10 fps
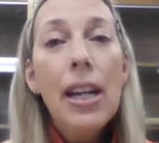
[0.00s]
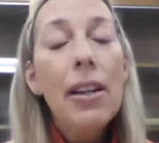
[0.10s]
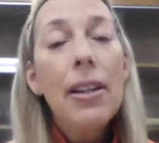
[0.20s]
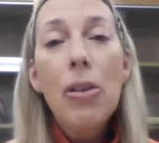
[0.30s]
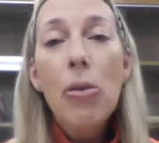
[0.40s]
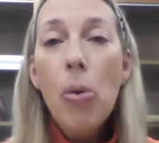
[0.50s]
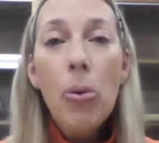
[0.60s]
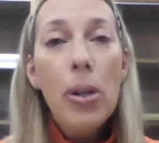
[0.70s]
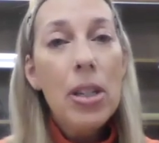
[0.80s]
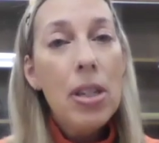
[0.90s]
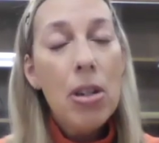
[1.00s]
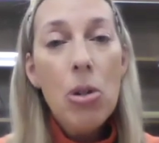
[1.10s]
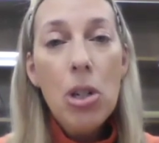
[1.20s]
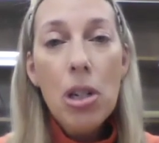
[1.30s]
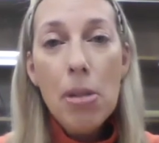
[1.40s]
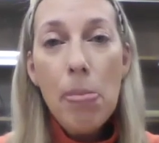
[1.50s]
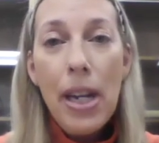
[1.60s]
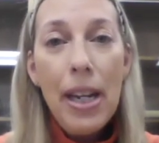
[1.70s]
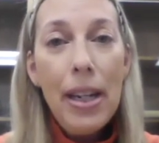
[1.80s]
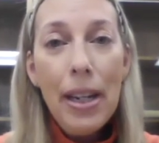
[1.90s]
and, won't institutions
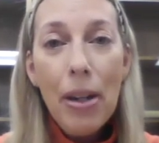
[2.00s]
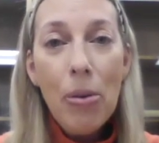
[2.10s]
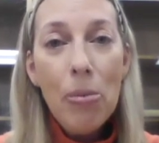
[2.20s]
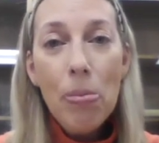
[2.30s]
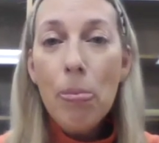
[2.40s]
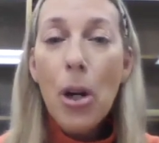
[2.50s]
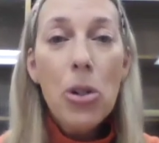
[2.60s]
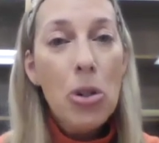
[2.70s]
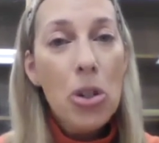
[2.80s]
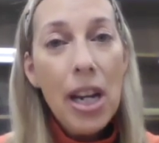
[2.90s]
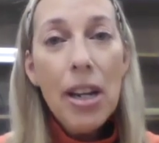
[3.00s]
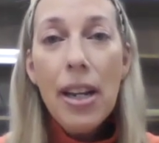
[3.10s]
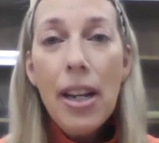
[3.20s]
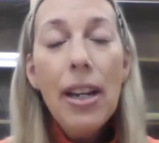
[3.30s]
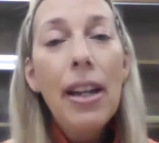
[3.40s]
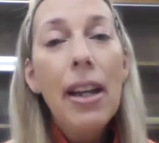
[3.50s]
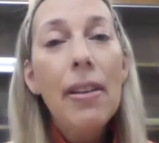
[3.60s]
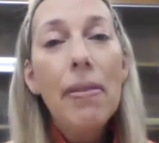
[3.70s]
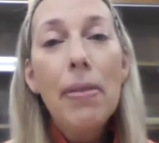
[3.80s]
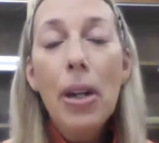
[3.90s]
be, understanding
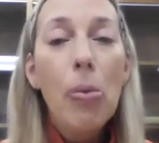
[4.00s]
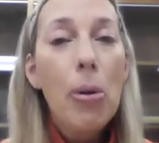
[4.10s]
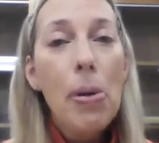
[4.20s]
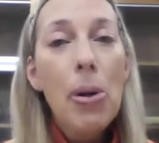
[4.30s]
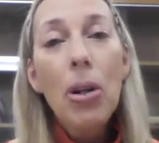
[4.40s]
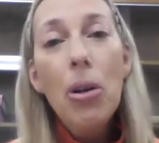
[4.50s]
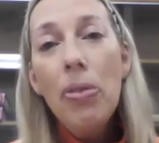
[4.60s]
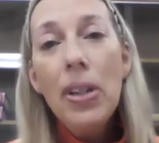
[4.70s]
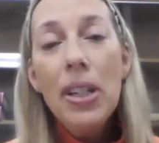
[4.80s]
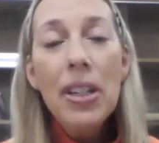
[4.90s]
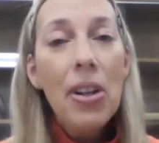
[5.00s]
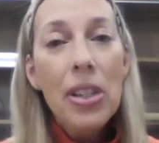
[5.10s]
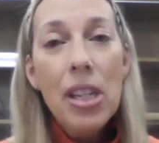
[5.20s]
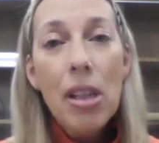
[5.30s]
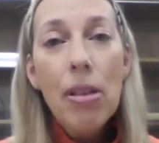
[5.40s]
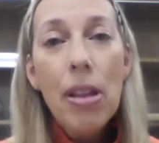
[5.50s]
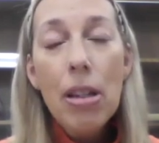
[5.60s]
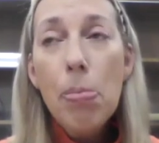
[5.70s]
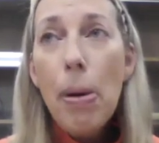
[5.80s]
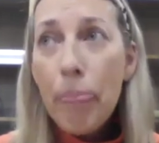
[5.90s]
and, what about COVID and all these other
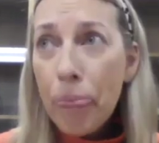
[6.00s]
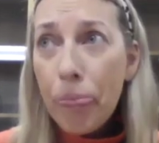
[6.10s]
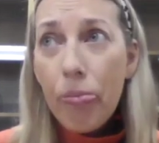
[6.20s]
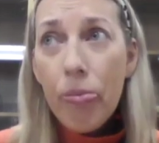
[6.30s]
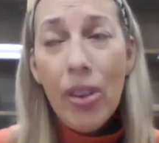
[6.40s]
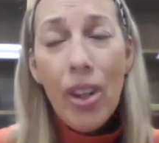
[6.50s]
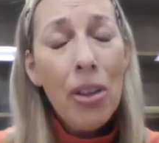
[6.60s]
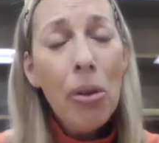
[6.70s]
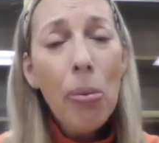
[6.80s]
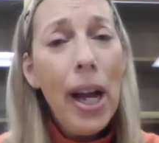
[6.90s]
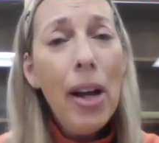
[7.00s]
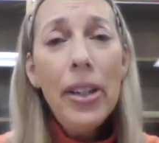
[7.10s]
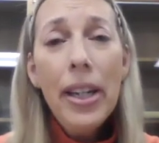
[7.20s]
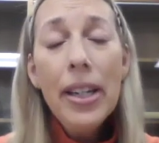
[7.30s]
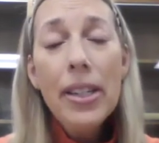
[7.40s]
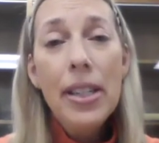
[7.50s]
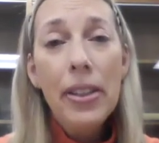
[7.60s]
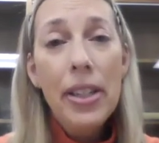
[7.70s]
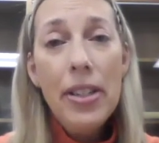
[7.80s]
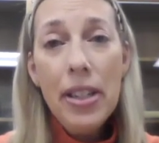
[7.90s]
things. But the reality is,
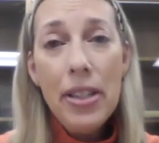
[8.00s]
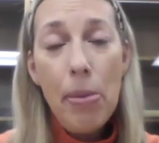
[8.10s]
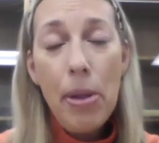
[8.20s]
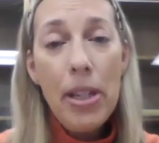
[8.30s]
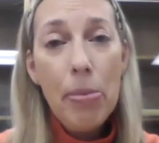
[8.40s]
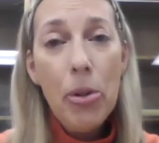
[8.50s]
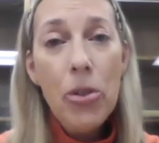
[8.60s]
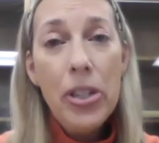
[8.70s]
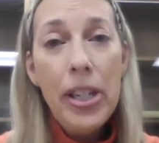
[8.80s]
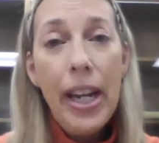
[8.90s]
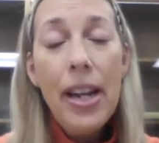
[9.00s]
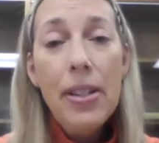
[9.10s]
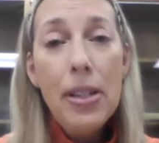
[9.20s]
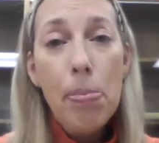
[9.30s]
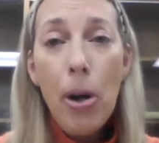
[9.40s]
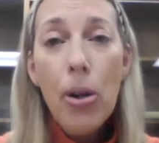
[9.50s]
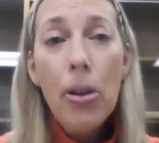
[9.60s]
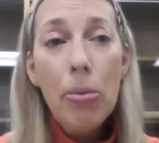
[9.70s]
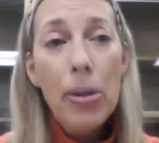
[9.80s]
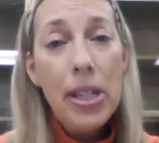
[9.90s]
at least in some of these emergency cases, part of
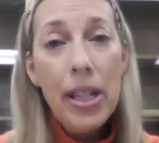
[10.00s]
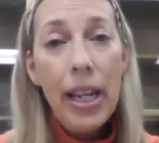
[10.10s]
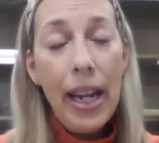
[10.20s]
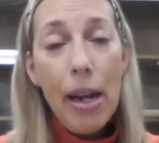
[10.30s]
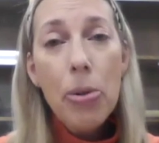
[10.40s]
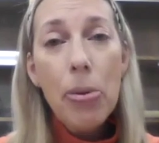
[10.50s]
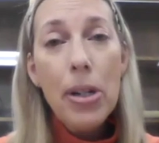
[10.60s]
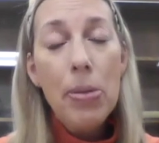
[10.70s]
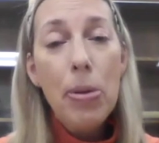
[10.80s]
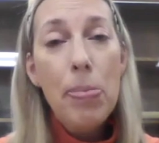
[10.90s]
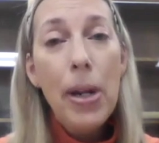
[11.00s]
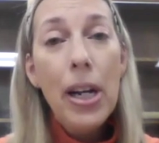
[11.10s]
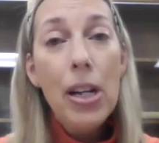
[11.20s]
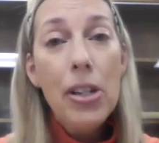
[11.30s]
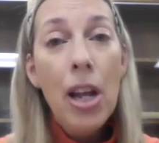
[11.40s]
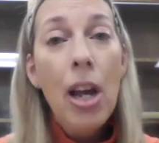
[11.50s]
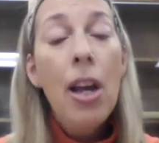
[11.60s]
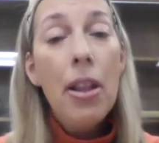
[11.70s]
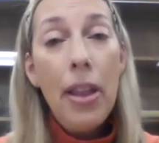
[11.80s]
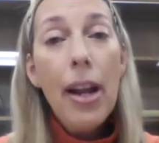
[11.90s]
the reason they came to us was because
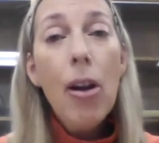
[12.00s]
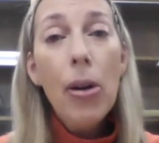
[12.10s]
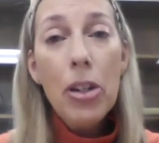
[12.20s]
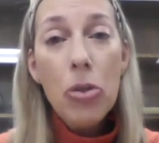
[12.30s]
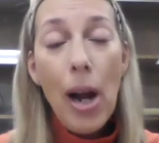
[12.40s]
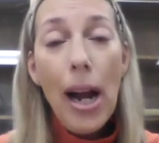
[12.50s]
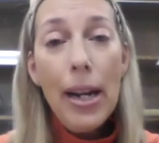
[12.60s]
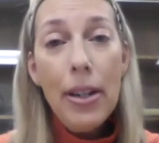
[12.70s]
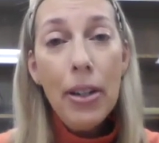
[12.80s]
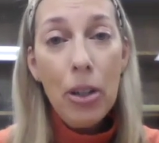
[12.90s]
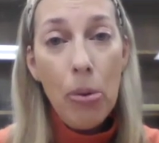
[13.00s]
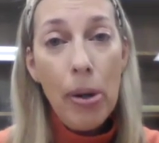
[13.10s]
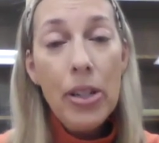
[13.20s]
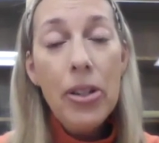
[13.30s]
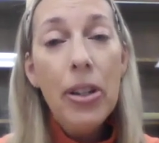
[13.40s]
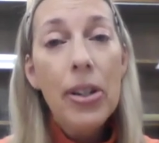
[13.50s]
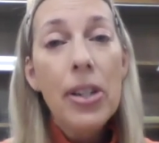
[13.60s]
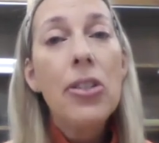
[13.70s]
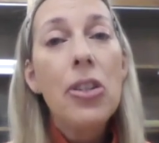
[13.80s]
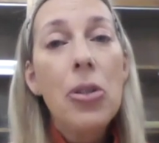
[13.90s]
they already tried going to their
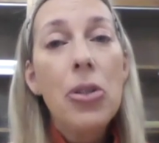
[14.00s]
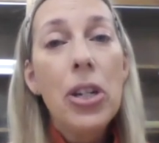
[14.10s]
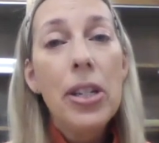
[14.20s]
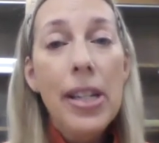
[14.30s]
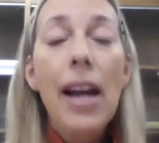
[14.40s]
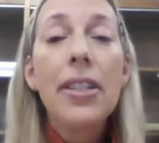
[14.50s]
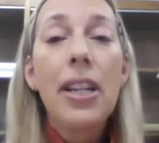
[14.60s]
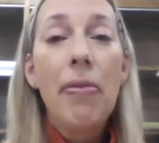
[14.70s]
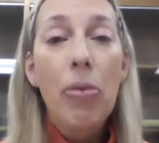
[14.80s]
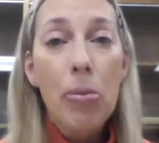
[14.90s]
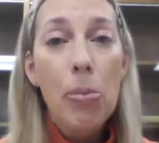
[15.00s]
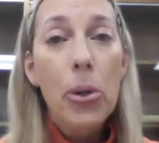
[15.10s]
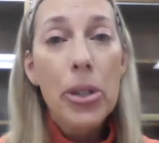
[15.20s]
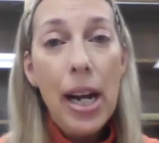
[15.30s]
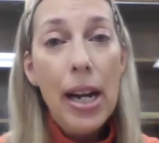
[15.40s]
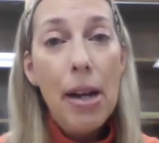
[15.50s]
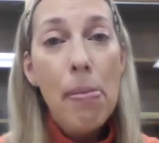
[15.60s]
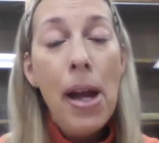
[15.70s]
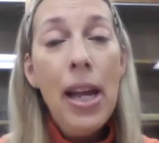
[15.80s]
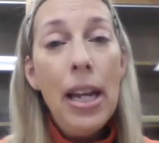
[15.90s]
institutions asking for more
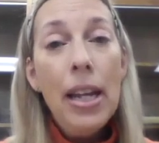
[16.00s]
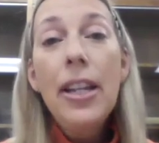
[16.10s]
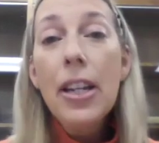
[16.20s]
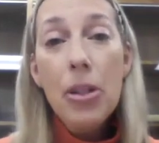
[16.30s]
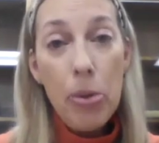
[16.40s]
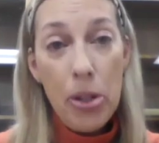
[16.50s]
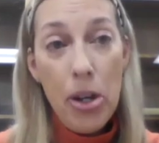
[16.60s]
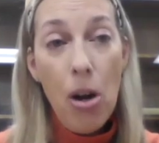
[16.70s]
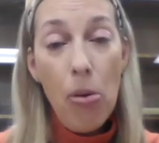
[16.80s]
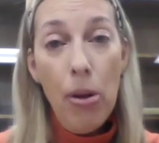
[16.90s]
time, and the answer was no.